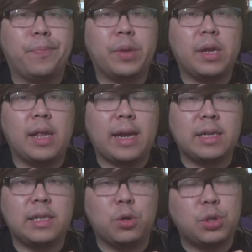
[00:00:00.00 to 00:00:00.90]
like
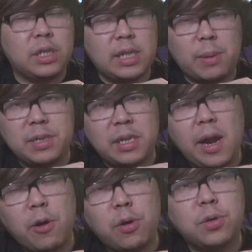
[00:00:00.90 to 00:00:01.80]
those type of
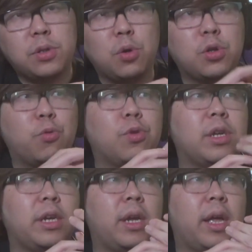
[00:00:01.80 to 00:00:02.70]
scenarios, those are
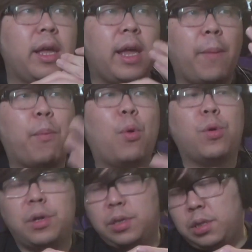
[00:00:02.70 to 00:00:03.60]
really
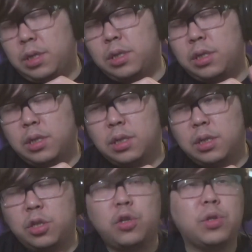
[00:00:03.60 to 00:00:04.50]
important to
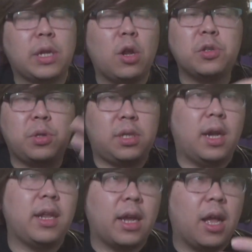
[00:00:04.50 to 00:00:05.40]
use, and also
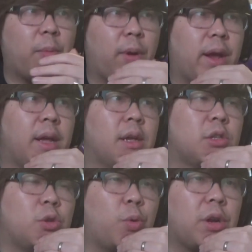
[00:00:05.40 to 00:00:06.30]
studying up, right?
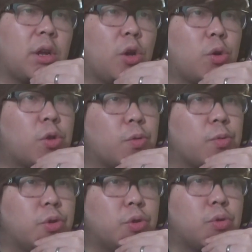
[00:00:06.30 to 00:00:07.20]
So we're gonna go
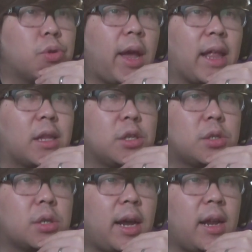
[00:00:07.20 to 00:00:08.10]
through and
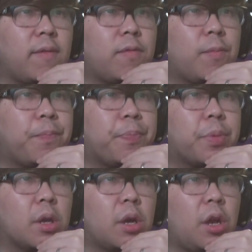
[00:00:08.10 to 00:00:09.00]
just kind of
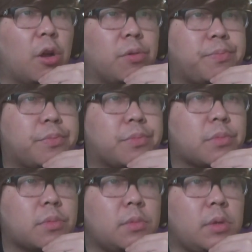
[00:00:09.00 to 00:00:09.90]
you know
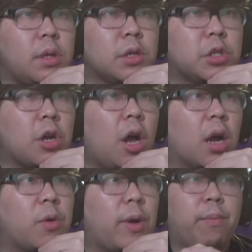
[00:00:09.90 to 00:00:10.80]
just
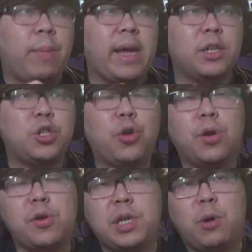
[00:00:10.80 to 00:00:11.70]
talk, right? Making sure you
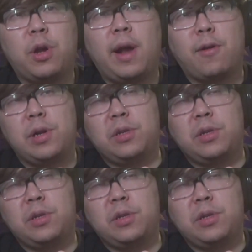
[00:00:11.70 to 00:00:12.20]
understand what your character has to